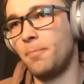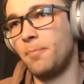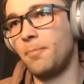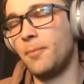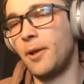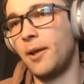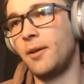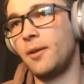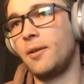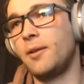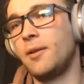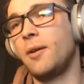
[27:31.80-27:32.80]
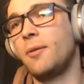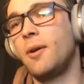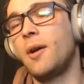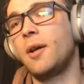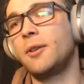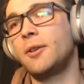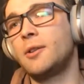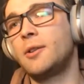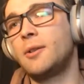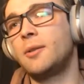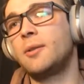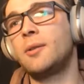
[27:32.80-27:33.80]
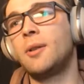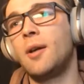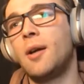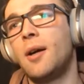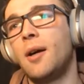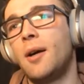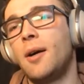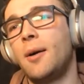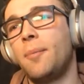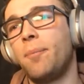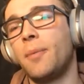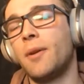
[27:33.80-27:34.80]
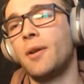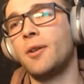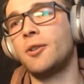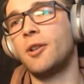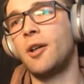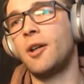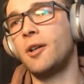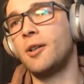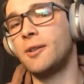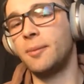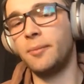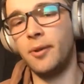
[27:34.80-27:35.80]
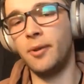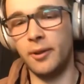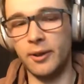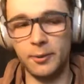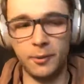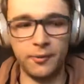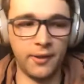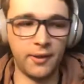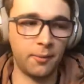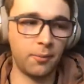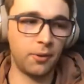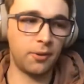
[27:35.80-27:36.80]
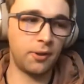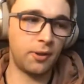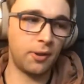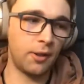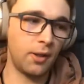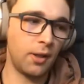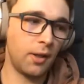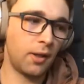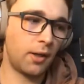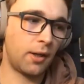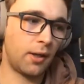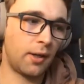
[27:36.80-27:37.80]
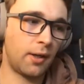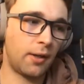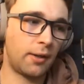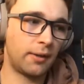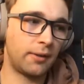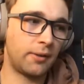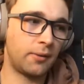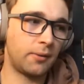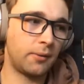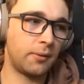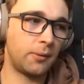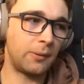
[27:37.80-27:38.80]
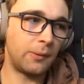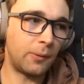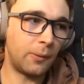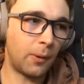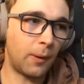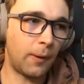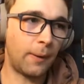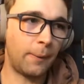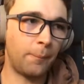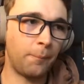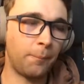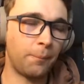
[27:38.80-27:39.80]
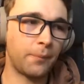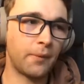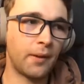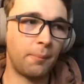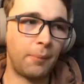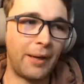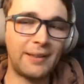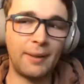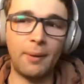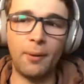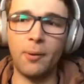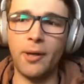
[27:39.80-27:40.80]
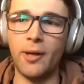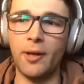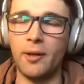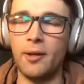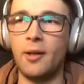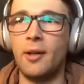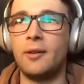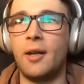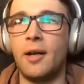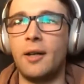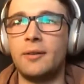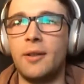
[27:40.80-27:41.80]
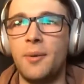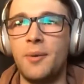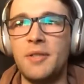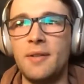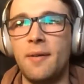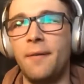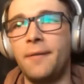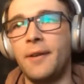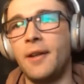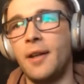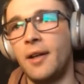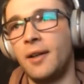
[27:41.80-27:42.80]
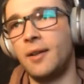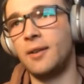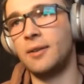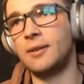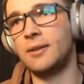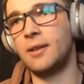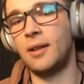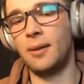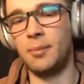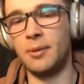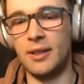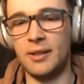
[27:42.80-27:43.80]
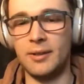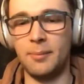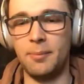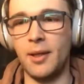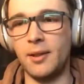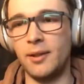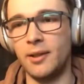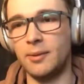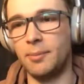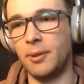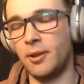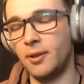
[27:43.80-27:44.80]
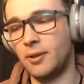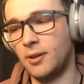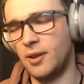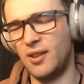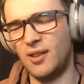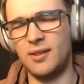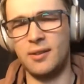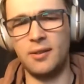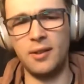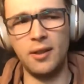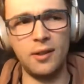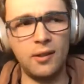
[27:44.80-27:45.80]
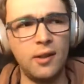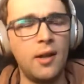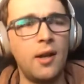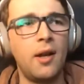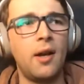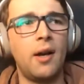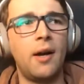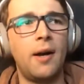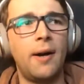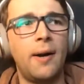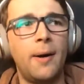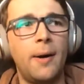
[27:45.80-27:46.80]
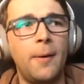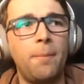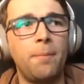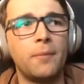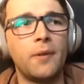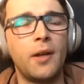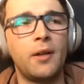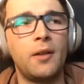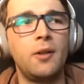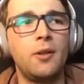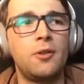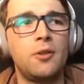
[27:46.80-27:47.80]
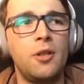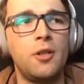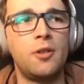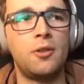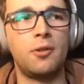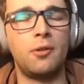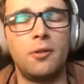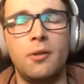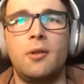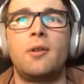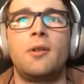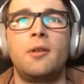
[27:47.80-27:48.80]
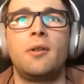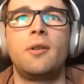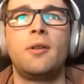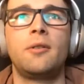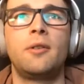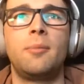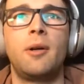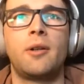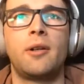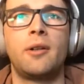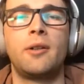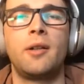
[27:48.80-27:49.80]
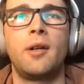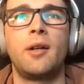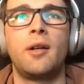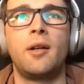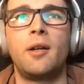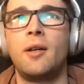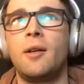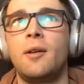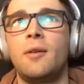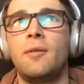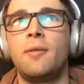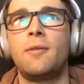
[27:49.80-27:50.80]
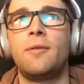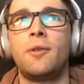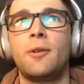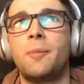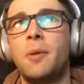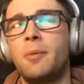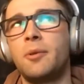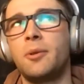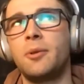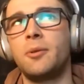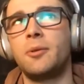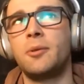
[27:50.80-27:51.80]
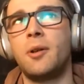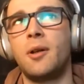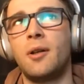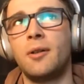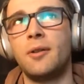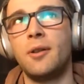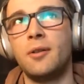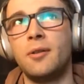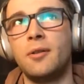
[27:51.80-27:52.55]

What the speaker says: Like, you know, just to share some knowledge with the community, to make them aware that there is something else besides the backlinks, because it's still a huge issue on the market for people who are not